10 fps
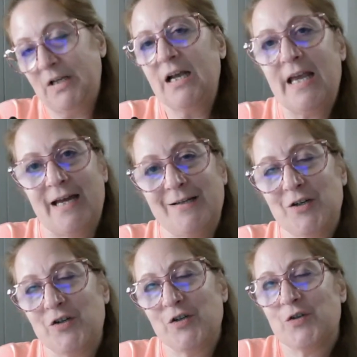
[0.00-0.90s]

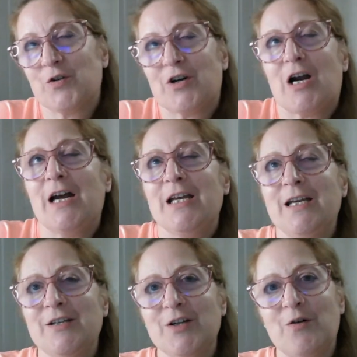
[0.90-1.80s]
again, just
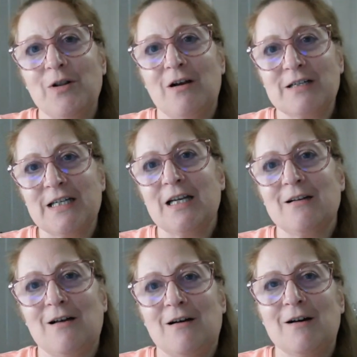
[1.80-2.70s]
trying to go along to get
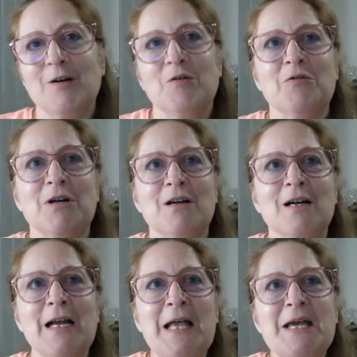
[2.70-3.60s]
along
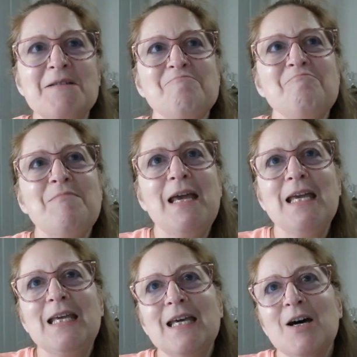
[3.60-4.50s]
or
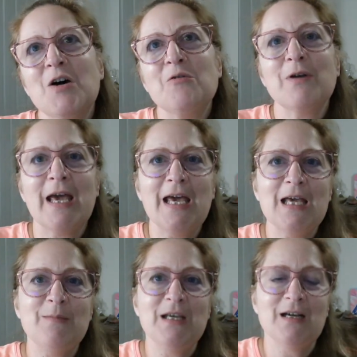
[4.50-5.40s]
make it
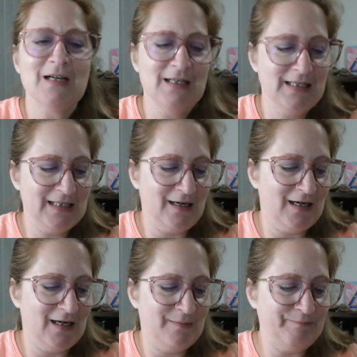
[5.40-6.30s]
okay, because
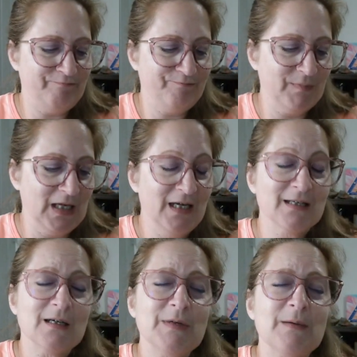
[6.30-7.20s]
um,
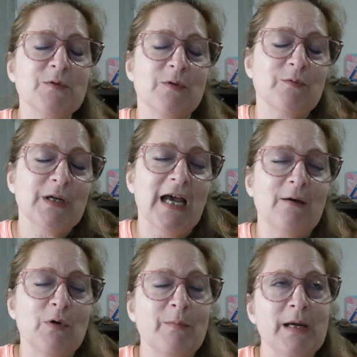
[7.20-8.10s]
sometimes when we ha
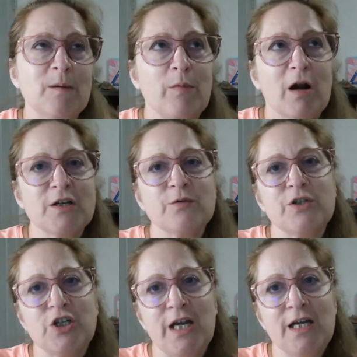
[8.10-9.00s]
we're being brought to a
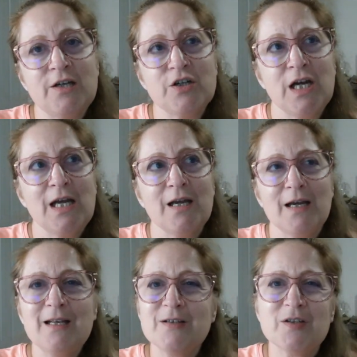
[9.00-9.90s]
change,
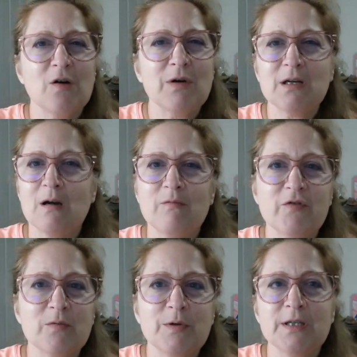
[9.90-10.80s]
it's so
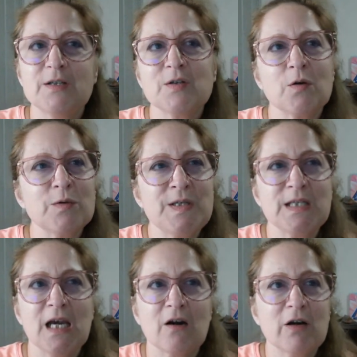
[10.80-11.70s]
uncomfortable. It's so
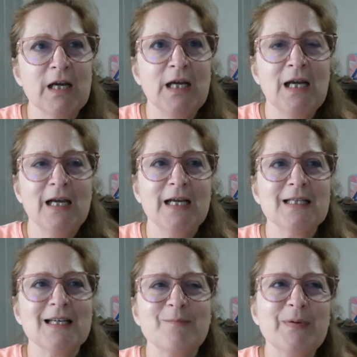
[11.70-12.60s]
scary.
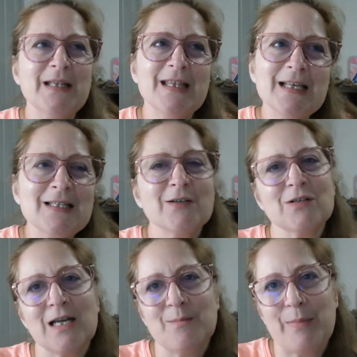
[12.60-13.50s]
It's like, but this'll
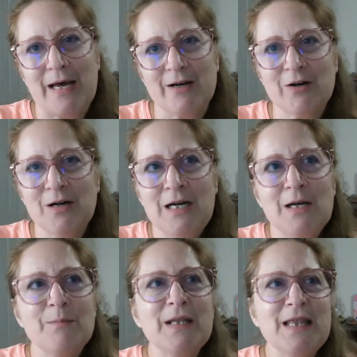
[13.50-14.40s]
get better,
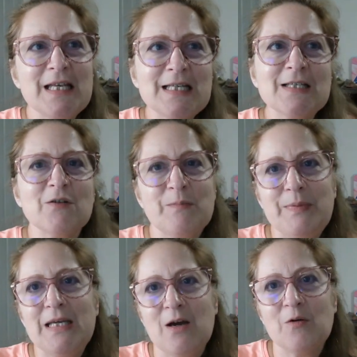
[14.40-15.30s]
but this'll
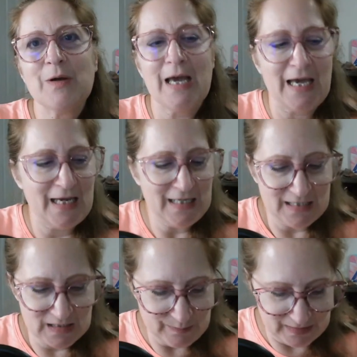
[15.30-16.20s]
be okay.
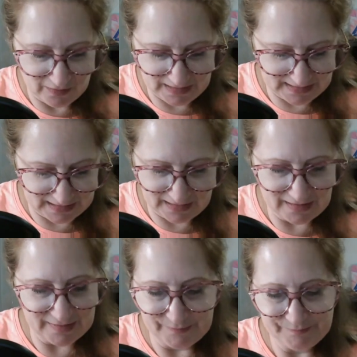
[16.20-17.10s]
And Spirit's
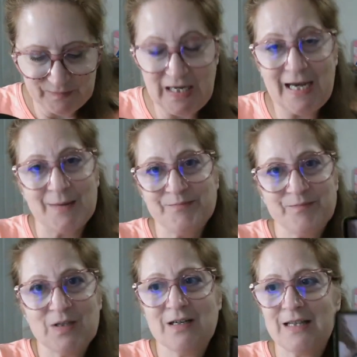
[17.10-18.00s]
like, yeah,
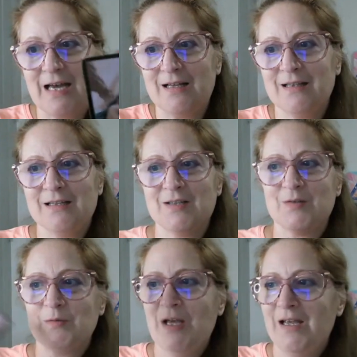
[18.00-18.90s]
look at that. This
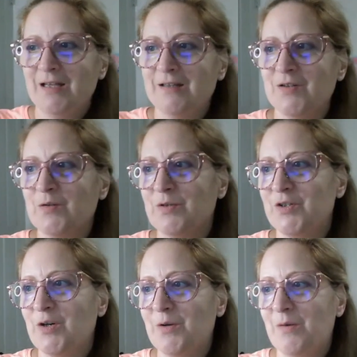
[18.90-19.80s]
is, this is what
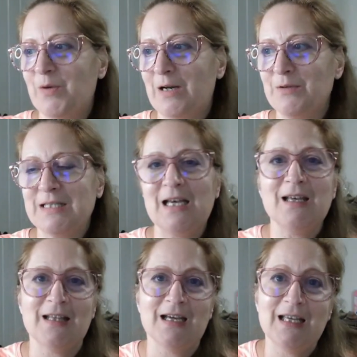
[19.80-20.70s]
showed up when I was
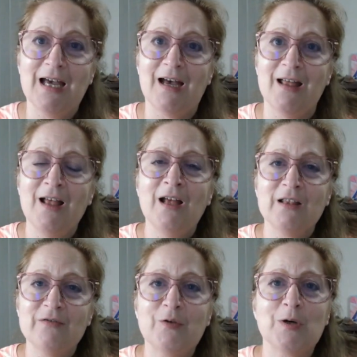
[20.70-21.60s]
saying that. Yeah.
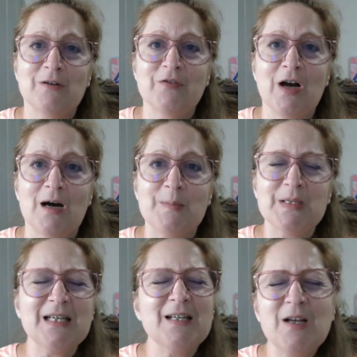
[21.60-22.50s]
The Four of Cups.
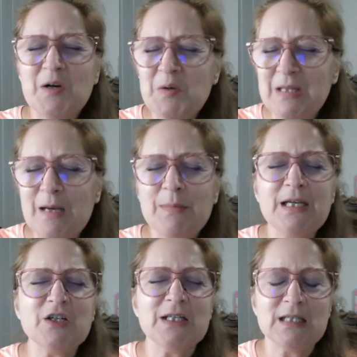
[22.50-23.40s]
Like, no, let me
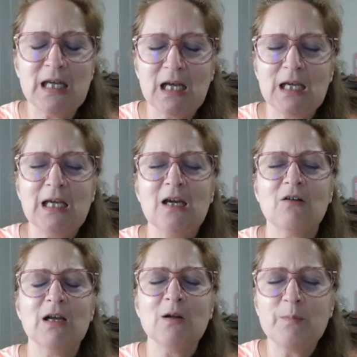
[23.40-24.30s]
just stay
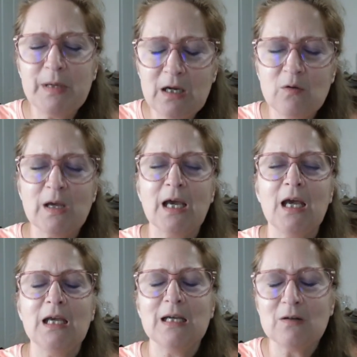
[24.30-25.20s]
here. It'll be
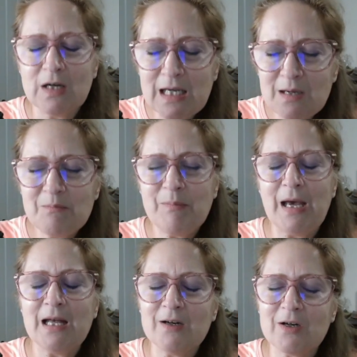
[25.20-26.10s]
okay. It'll get
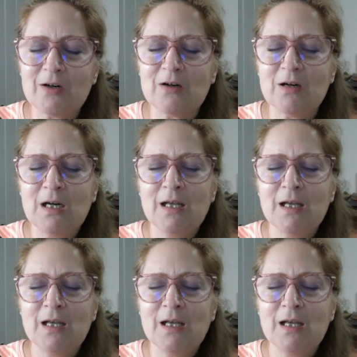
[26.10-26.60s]
better.